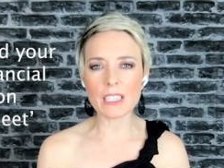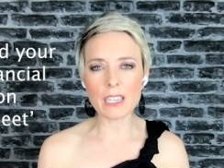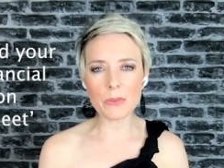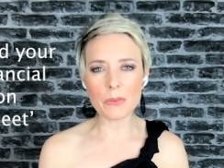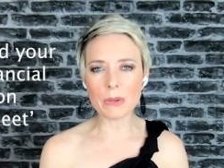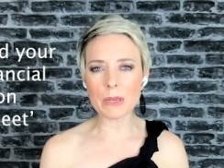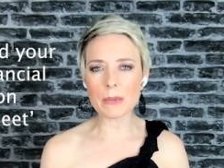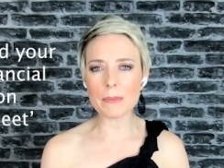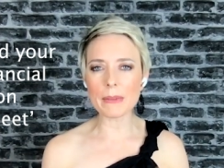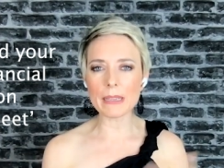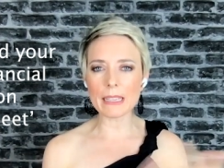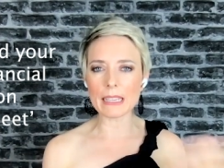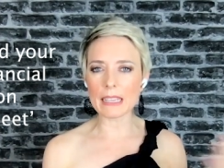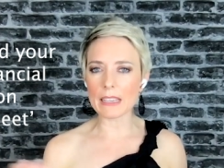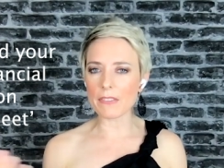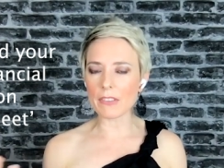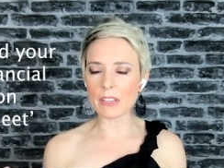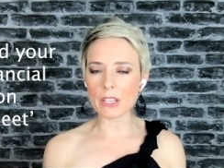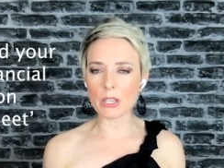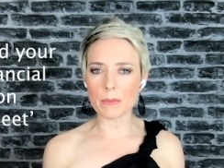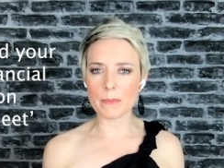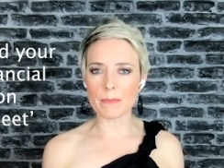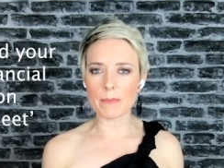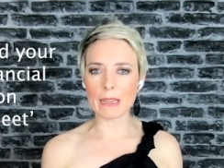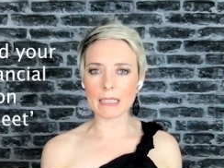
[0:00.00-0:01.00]
You don't want to be
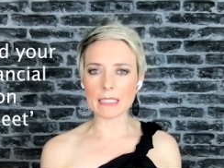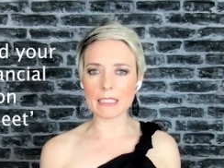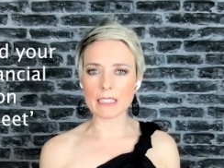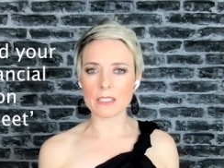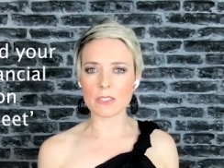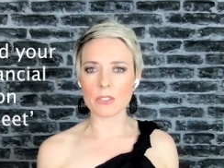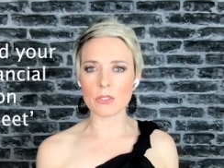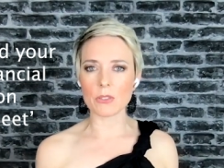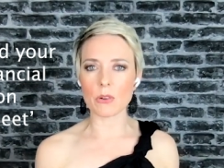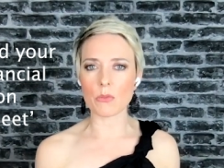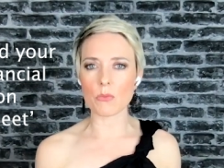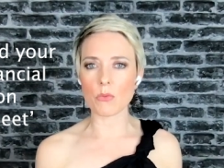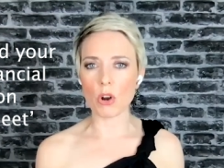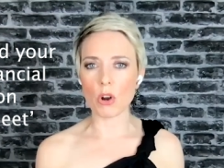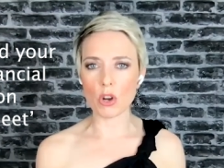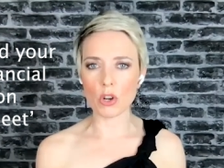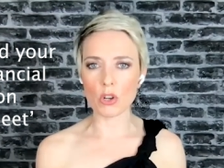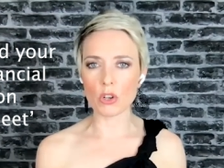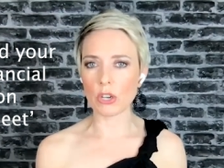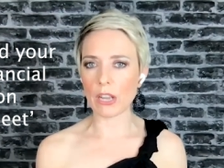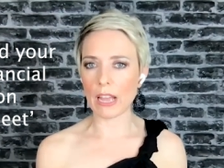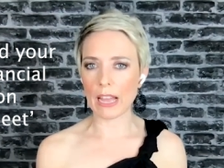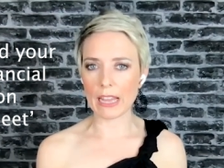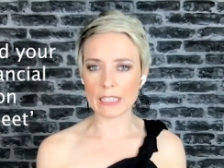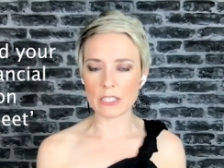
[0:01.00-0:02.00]
giving your money to a
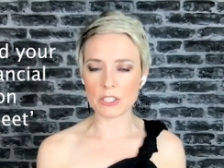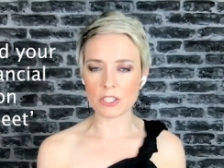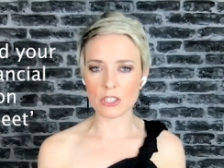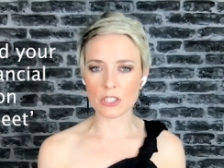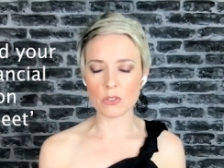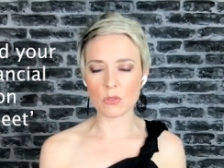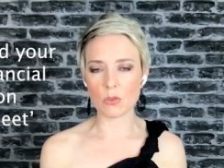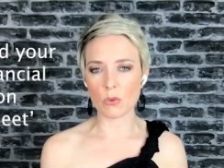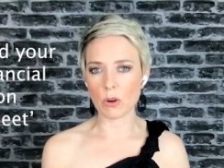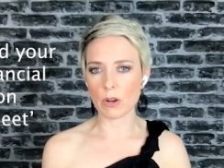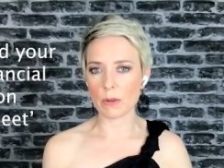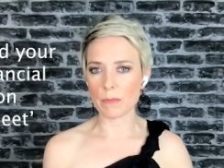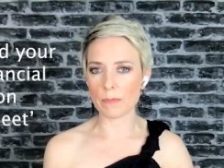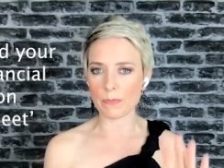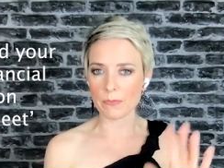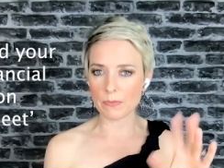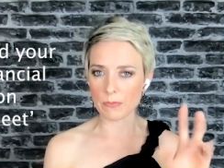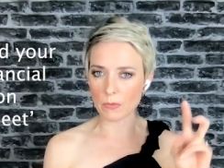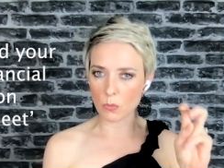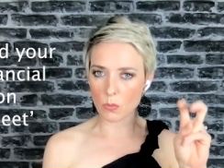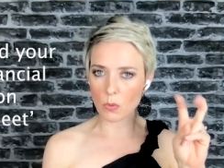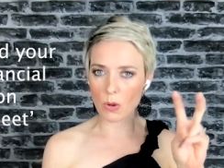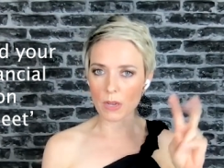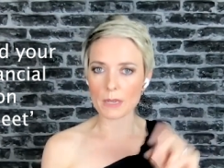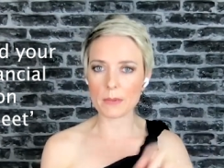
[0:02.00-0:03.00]
rogue agent or a
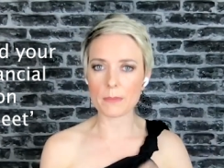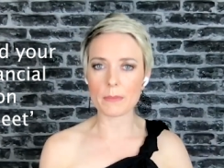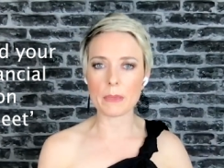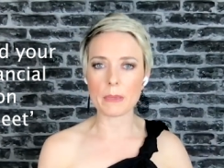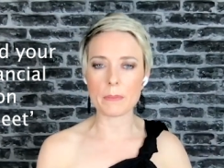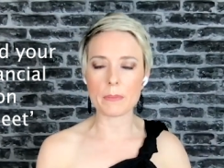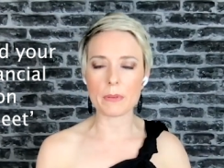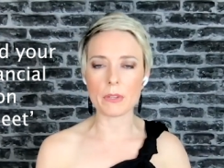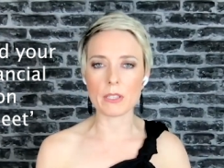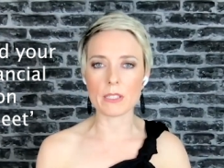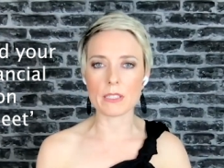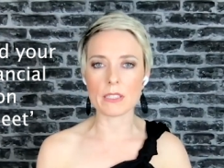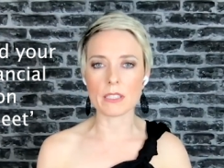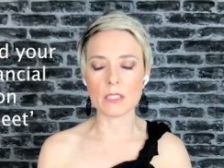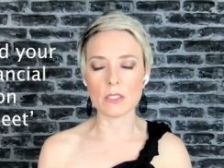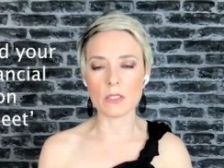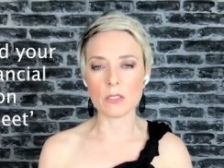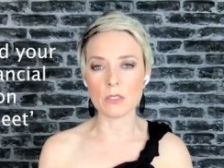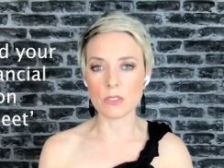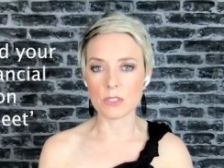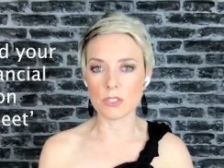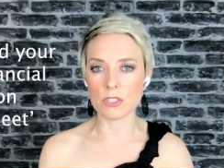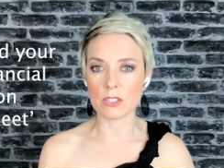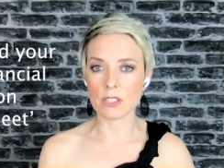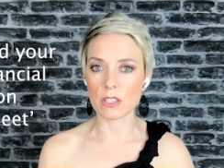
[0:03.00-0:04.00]
wannabe person
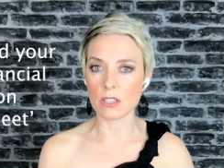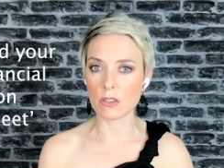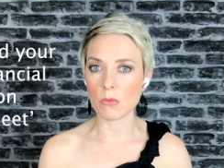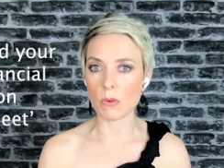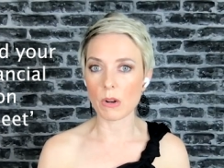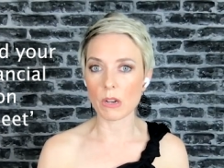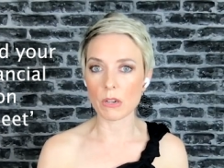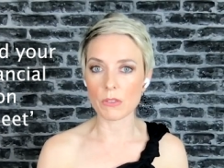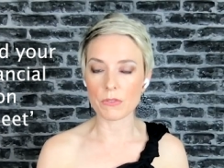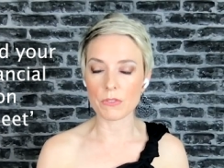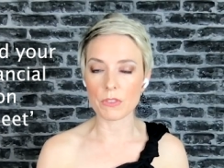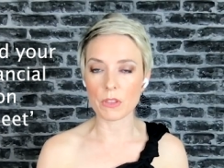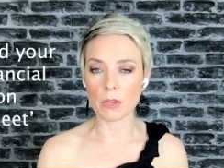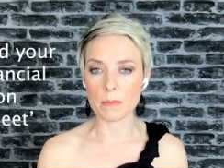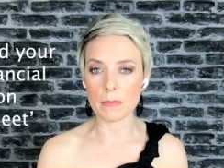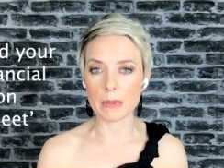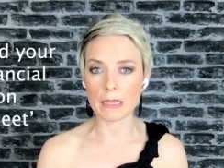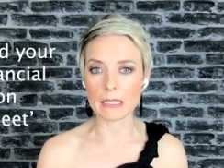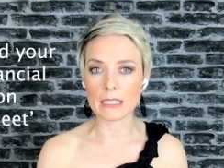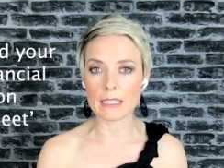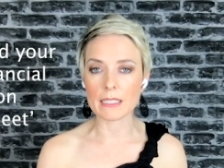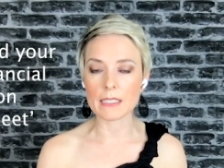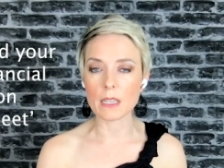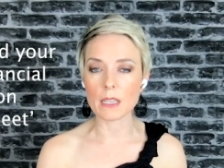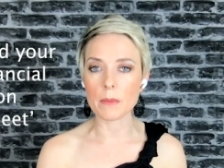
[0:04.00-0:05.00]
who's just going to run off with your
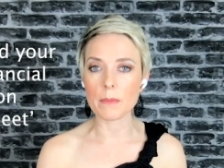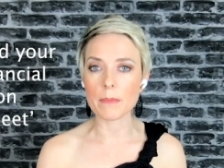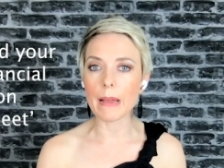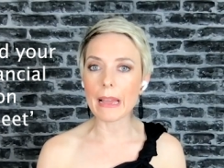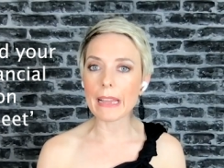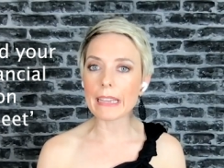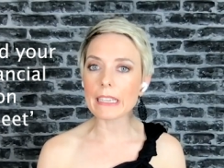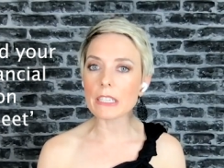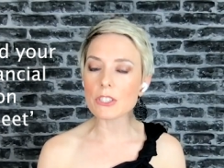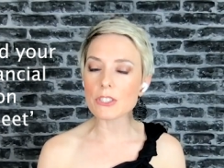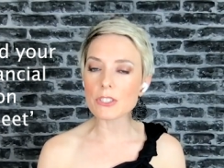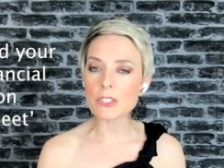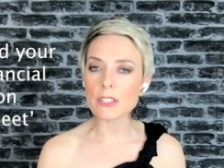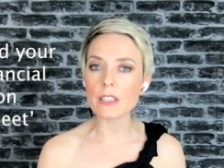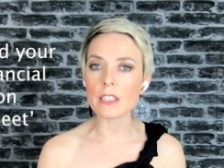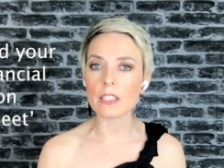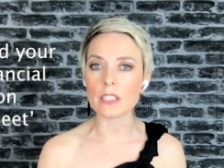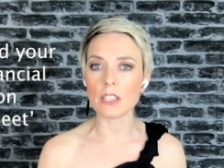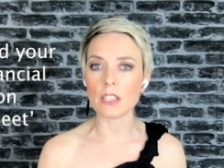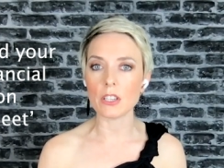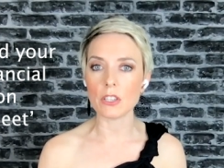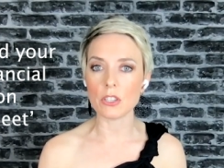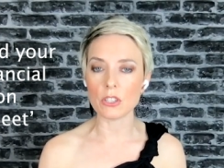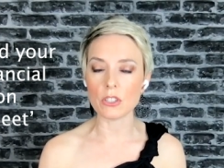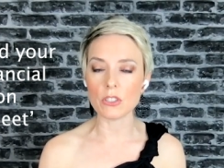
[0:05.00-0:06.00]
money. So make sure
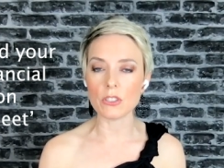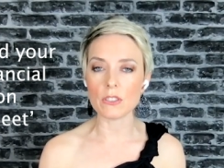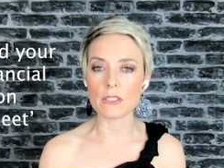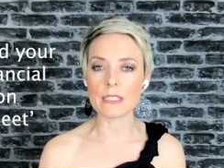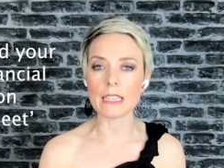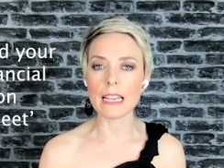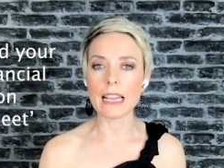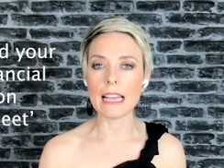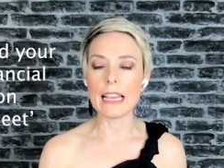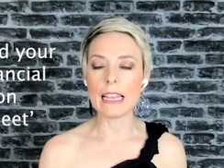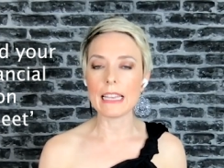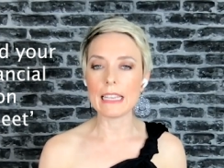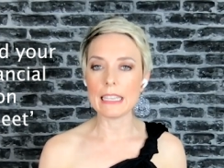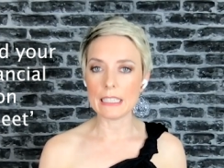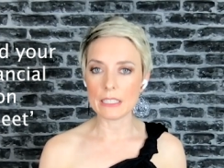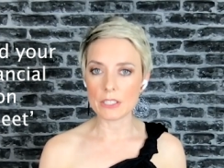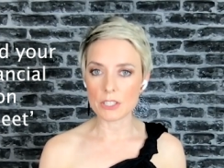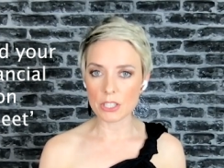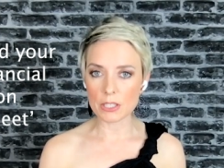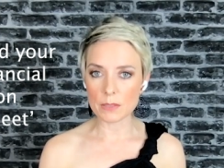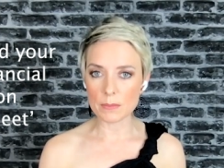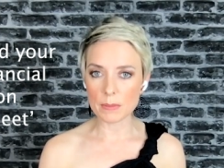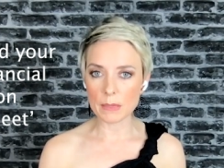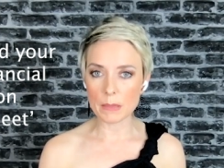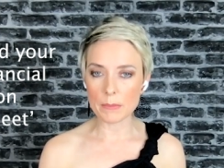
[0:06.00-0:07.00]
that you use
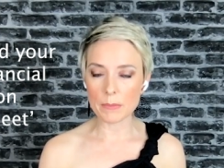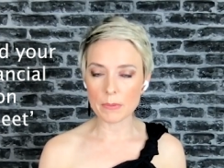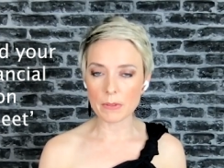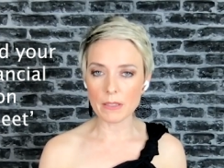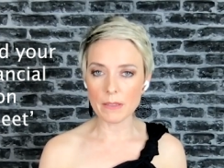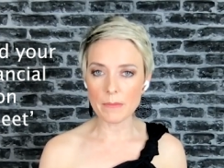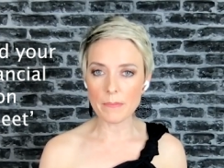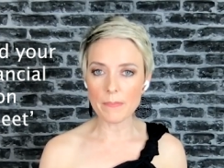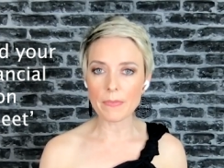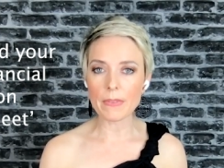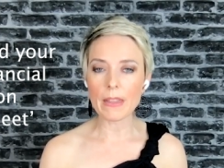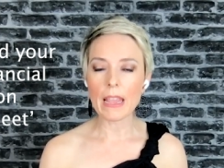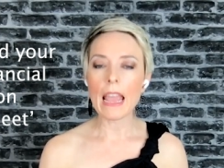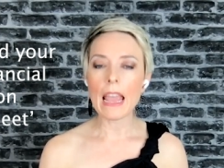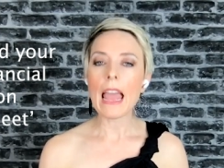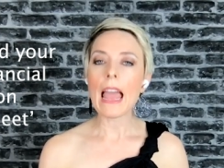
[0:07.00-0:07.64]
legit people.